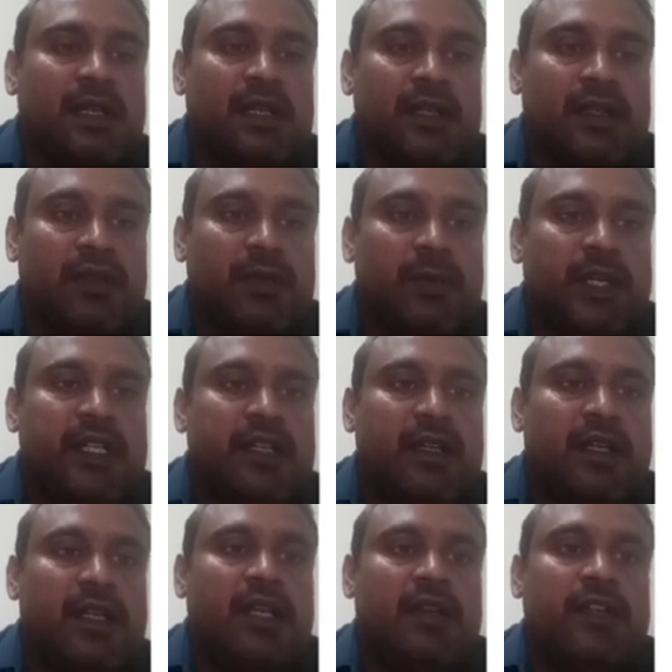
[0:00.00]
If
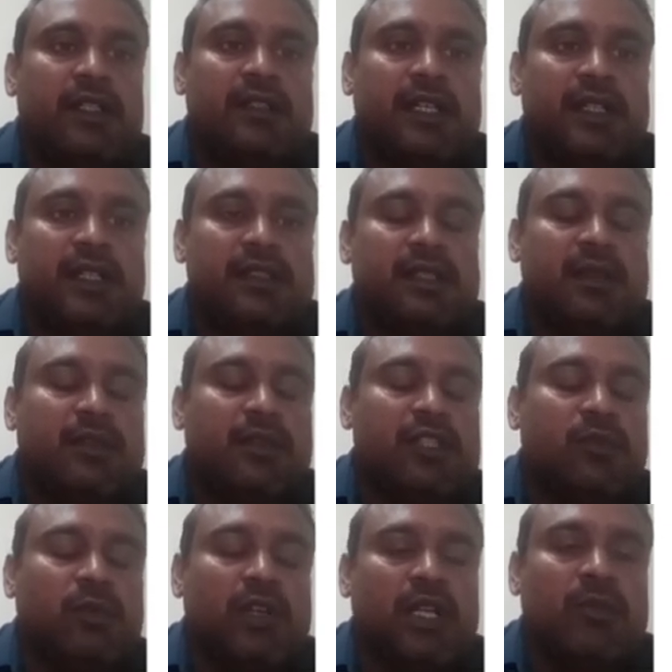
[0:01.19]
material having any very
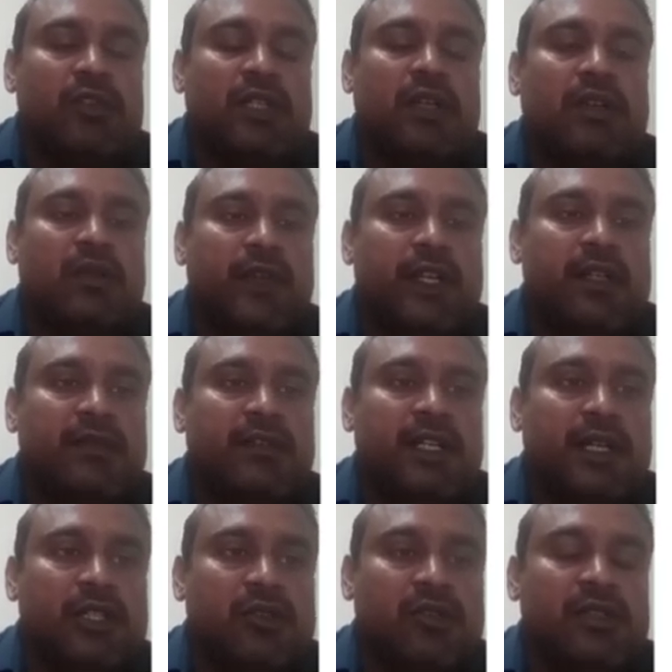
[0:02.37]
small amount of defect, we
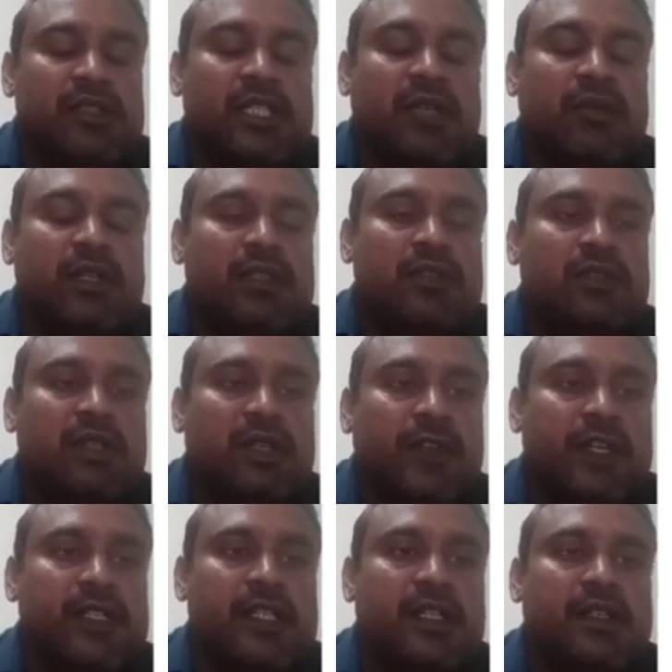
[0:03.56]
also received
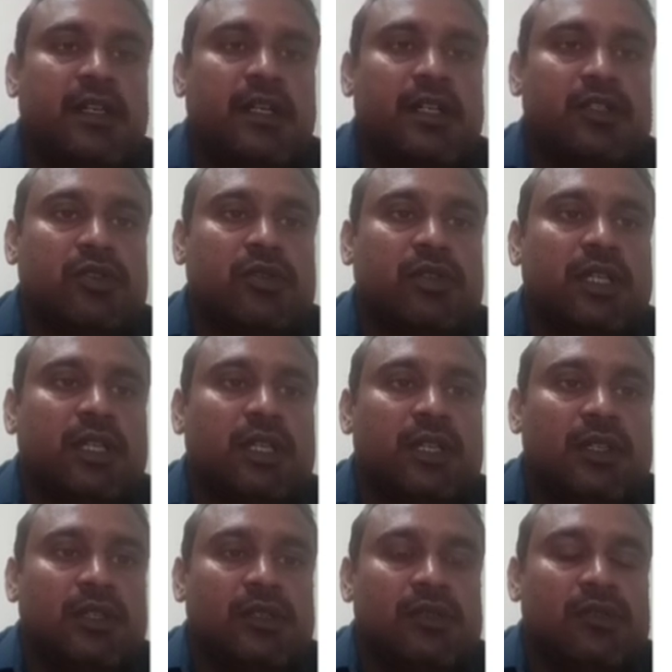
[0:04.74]
defect signal also.
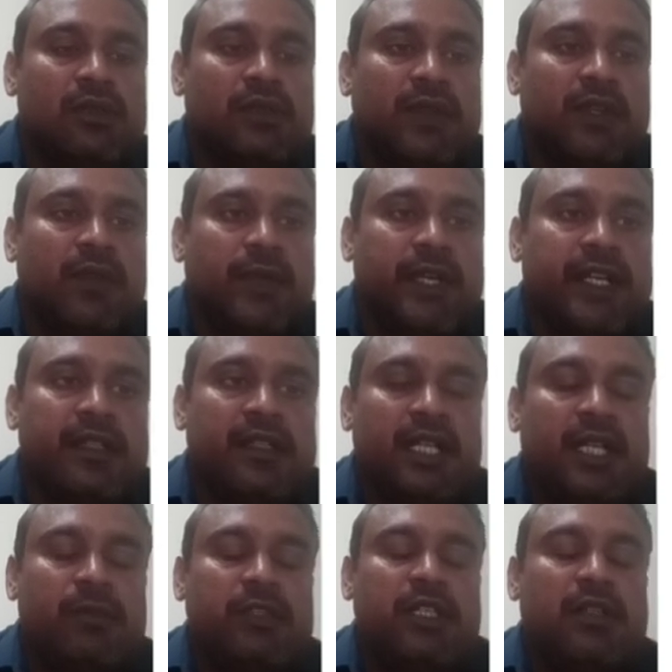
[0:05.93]
So we will find the
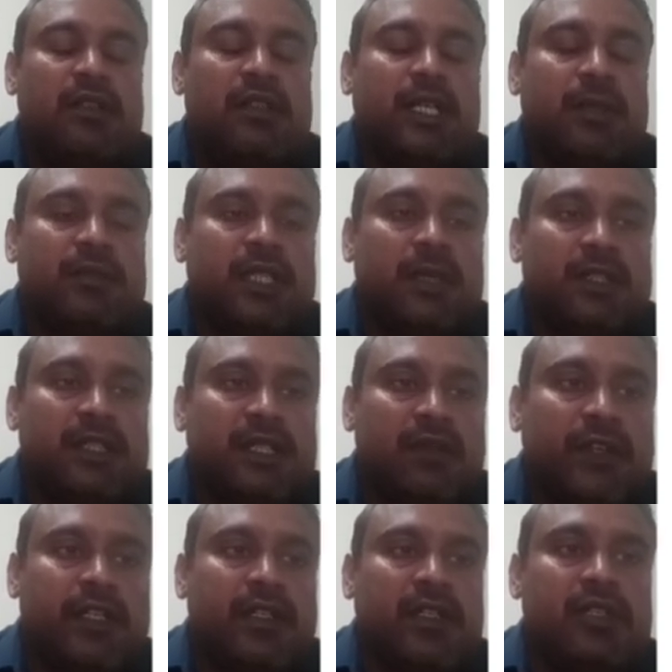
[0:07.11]
depth of the
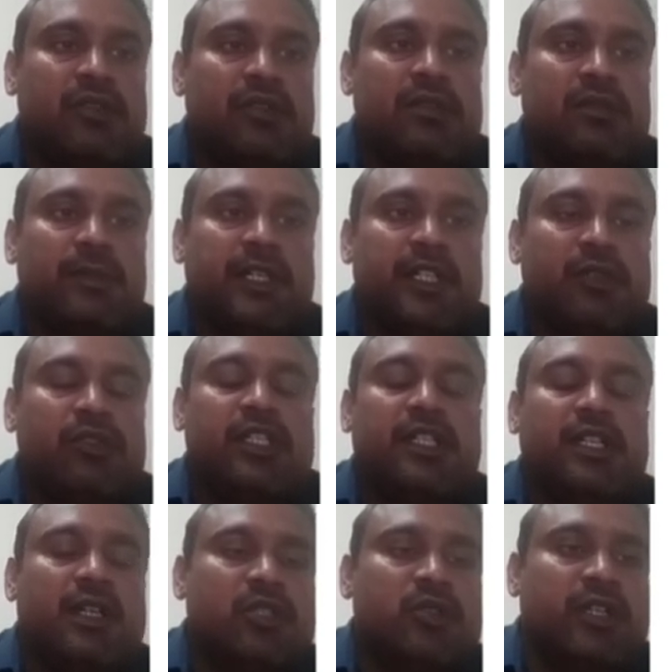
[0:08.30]
defect also by using
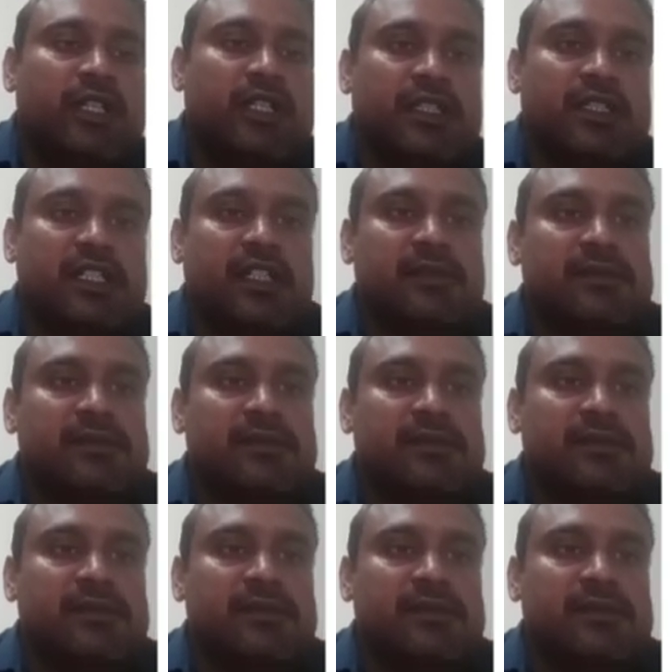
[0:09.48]
ultrasonic testing.